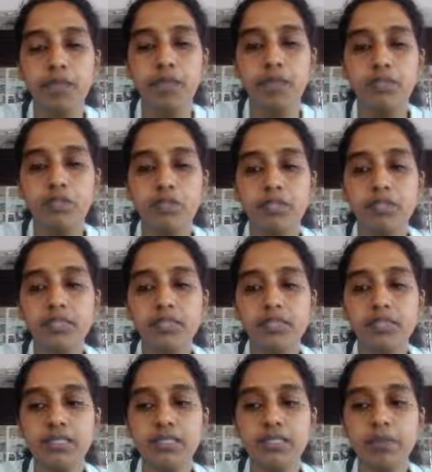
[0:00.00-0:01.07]
So this
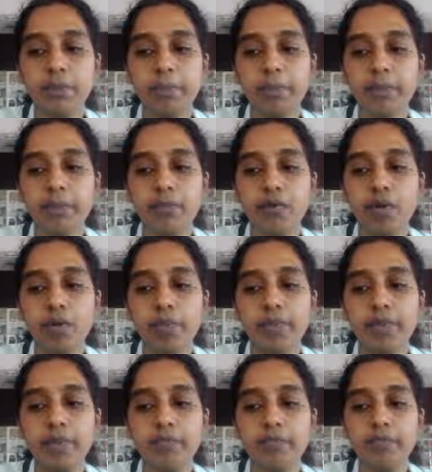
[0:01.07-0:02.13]
is a simple
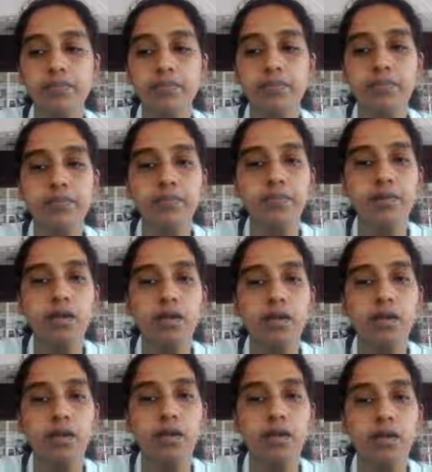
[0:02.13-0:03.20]
problem
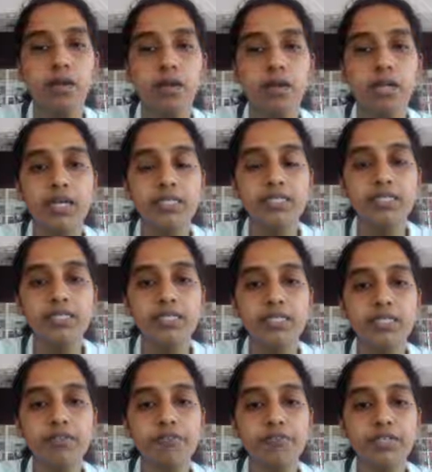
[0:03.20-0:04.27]

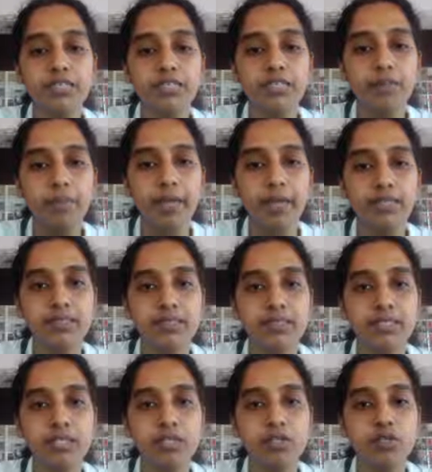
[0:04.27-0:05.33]
considering the fixed bias
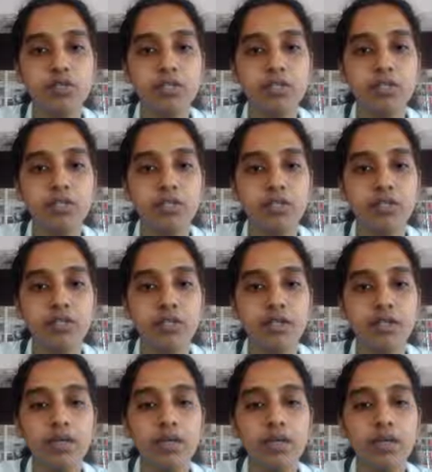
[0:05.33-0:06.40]
circuit,
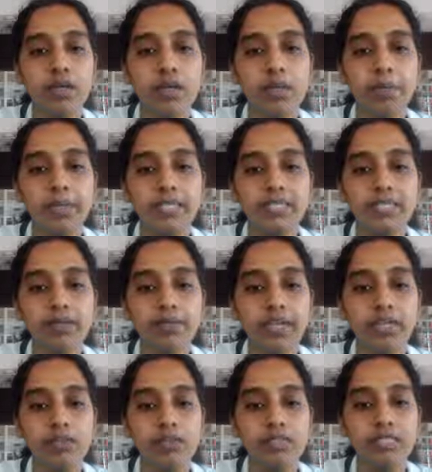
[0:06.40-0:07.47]
beta
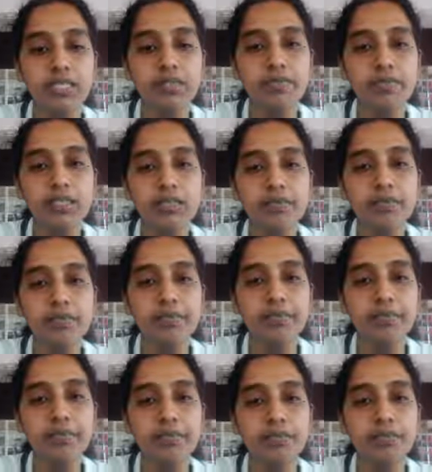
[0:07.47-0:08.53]
value is given,
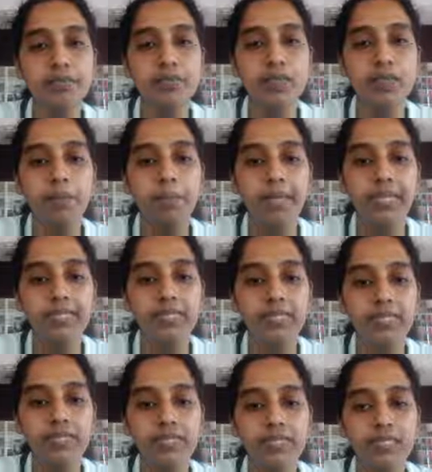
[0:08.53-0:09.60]
base
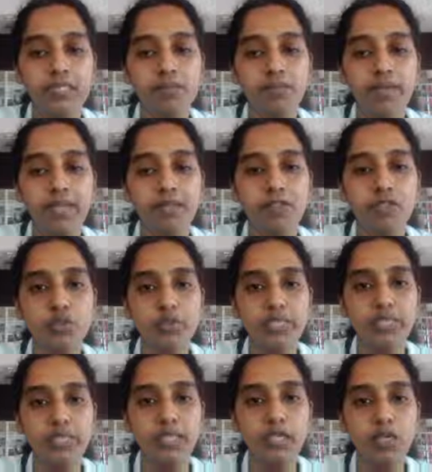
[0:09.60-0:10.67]
resistance value is
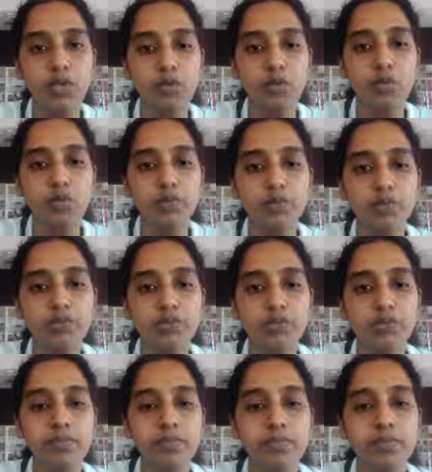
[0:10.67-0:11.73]
20 kilo ohm,
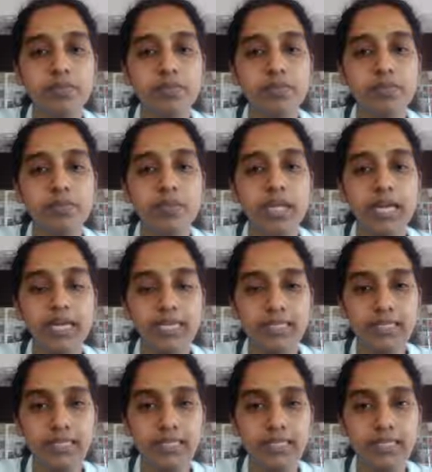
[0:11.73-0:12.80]

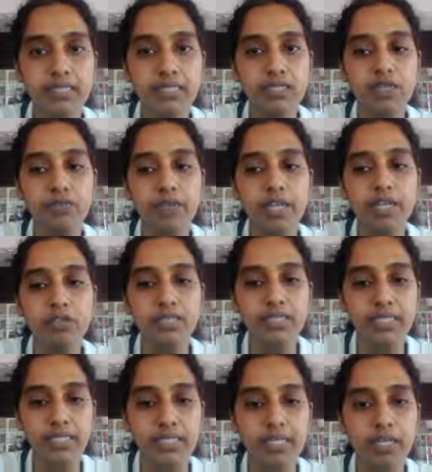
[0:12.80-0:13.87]
collector resistance value is
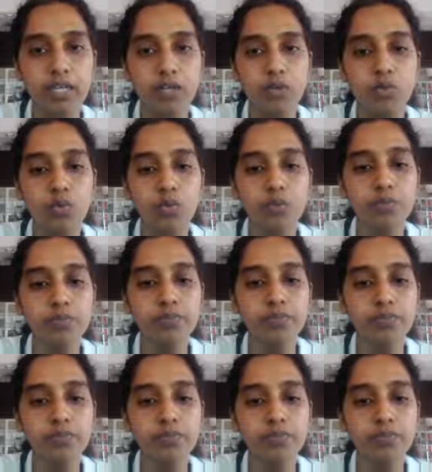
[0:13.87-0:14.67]
10 kilo ohm.